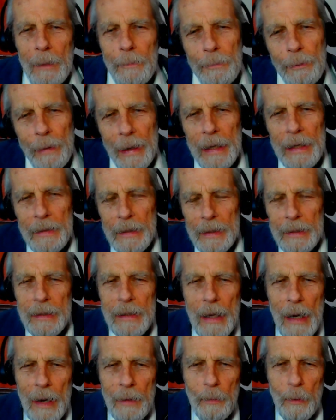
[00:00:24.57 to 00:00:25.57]
Pray that
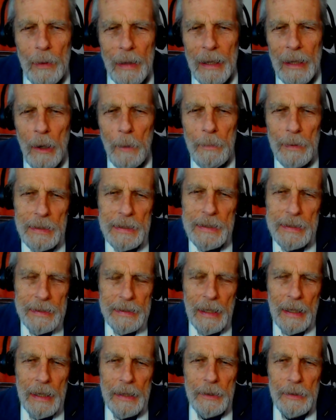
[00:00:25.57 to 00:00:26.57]
God will help us
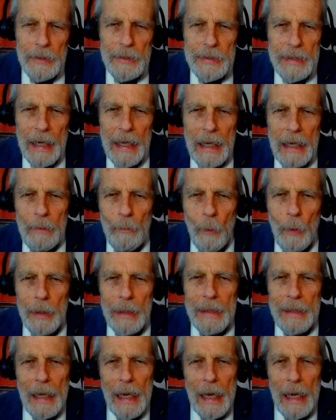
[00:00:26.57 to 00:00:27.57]
to understand what
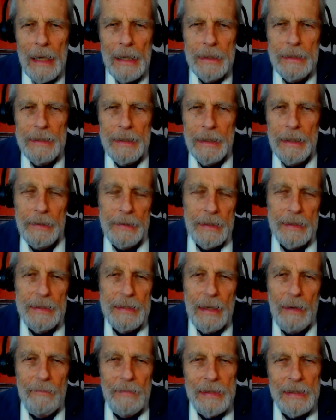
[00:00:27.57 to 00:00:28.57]
He has in the
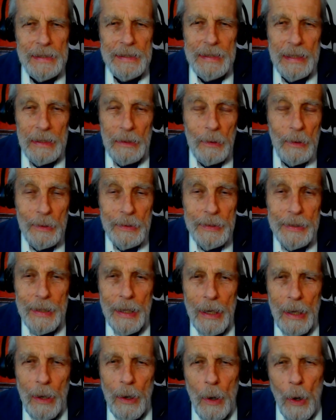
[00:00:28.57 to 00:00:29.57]
seven seals,
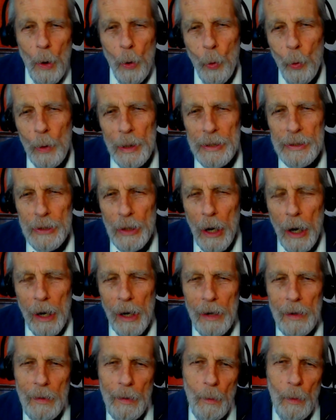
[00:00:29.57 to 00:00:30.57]
which
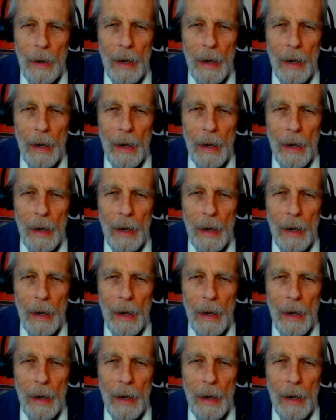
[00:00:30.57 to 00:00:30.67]
are